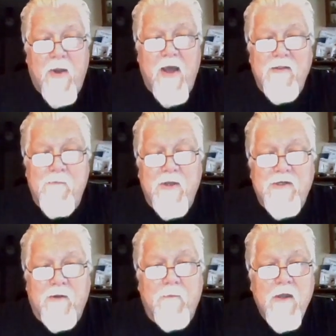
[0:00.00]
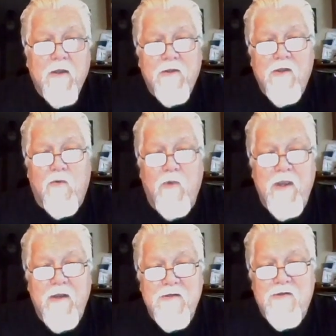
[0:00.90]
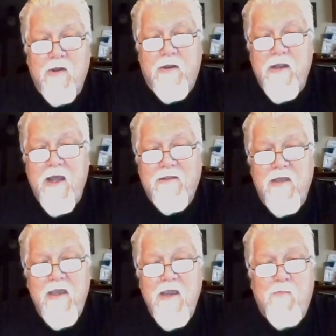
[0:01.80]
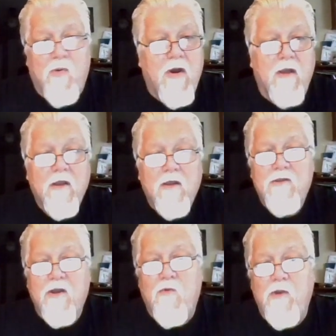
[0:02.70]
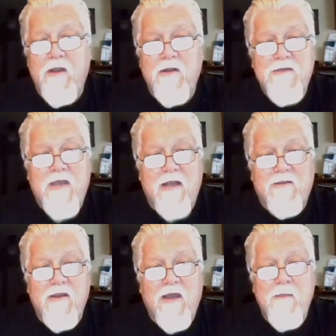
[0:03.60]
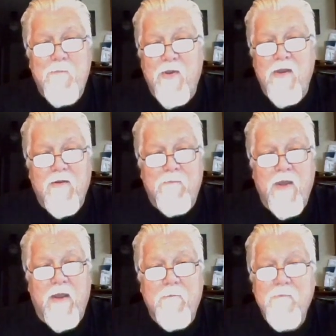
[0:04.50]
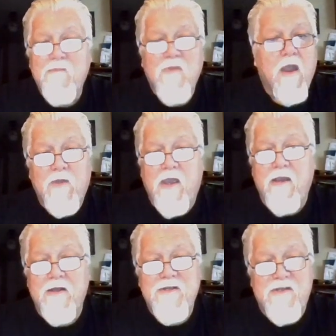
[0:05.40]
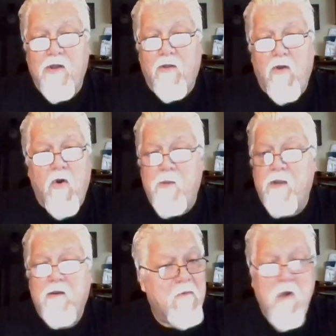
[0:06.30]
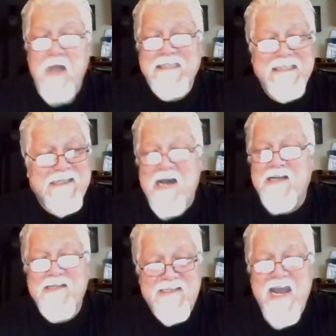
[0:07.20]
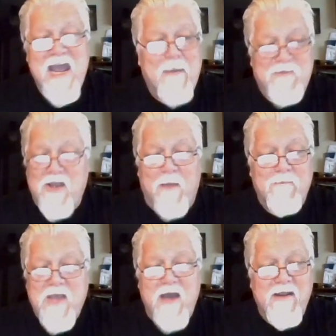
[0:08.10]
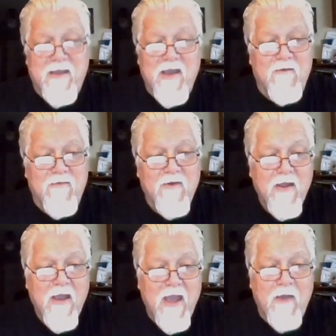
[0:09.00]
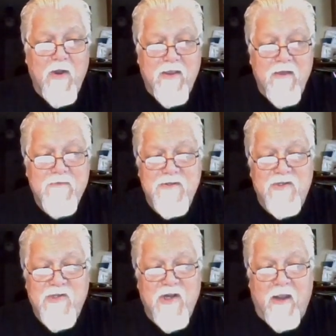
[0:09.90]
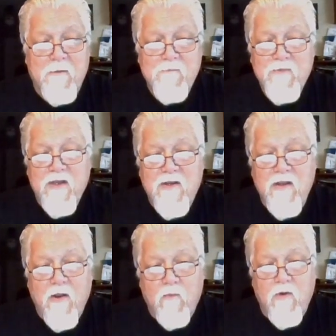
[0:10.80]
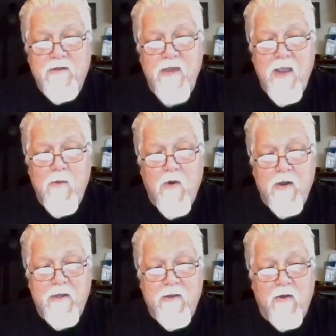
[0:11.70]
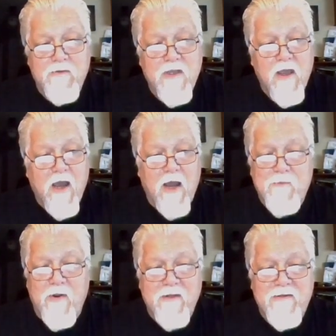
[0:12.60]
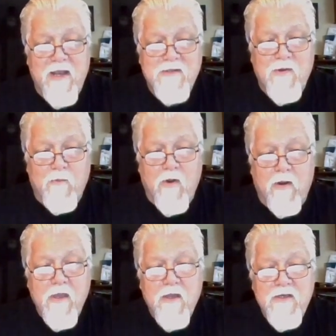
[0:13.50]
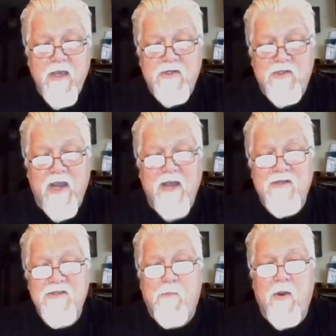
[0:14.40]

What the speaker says: upon the bishop. The queen is looking at the e-pawn. The queen has got the knight pinned a bit. The king is still open. What is gonna snap? Something's gotta give. And what gives is a check. Rook to A1. He goes up there and attacks the rook. Exchanges a